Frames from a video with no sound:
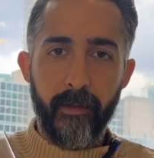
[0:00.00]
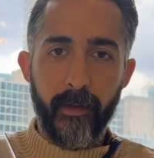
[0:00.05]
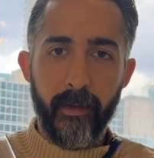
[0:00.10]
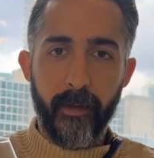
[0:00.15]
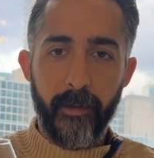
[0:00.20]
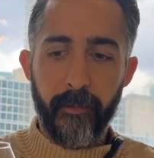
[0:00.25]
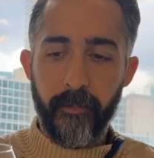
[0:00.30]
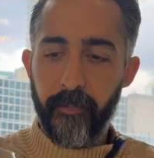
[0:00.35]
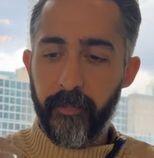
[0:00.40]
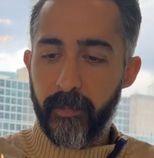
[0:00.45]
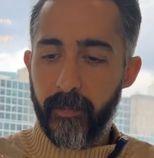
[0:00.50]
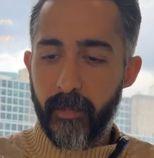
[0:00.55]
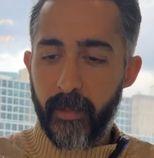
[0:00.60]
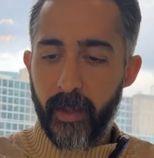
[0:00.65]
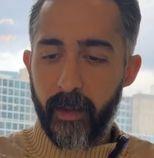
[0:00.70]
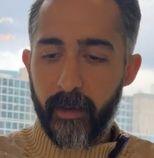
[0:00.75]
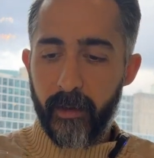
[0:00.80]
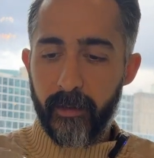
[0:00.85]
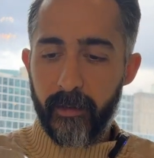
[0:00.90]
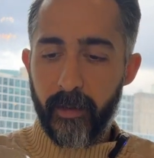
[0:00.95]

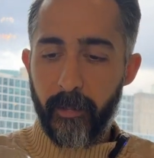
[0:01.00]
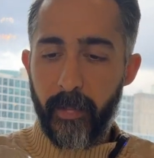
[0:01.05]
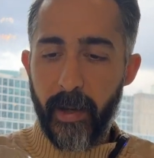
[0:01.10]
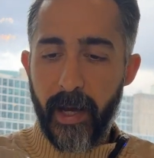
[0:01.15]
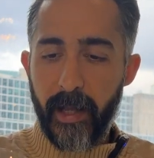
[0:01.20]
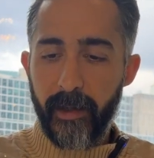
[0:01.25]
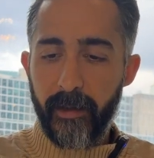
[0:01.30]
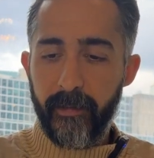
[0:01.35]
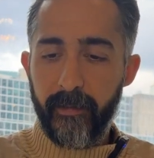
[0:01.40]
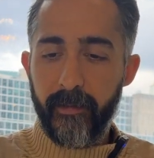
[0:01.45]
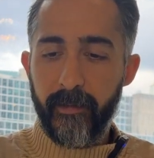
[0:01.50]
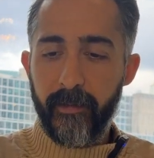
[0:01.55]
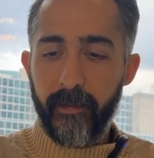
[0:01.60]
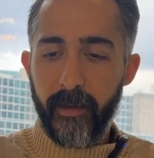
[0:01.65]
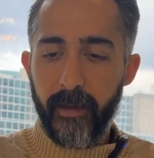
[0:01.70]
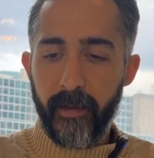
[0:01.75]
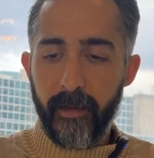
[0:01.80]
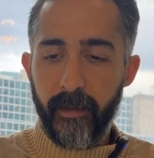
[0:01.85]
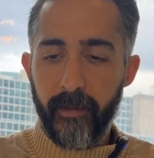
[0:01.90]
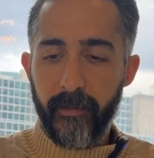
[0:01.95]
the palate
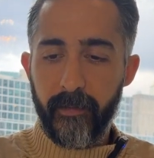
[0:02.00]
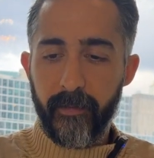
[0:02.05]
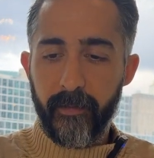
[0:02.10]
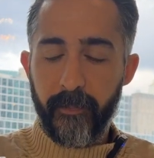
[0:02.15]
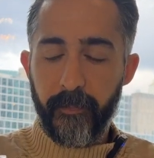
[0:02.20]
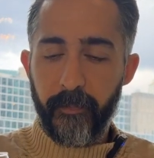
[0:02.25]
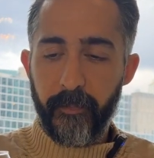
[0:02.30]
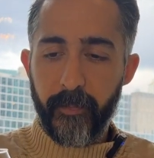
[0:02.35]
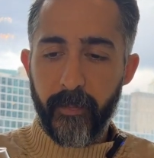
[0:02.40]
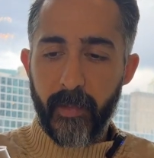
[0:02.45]
is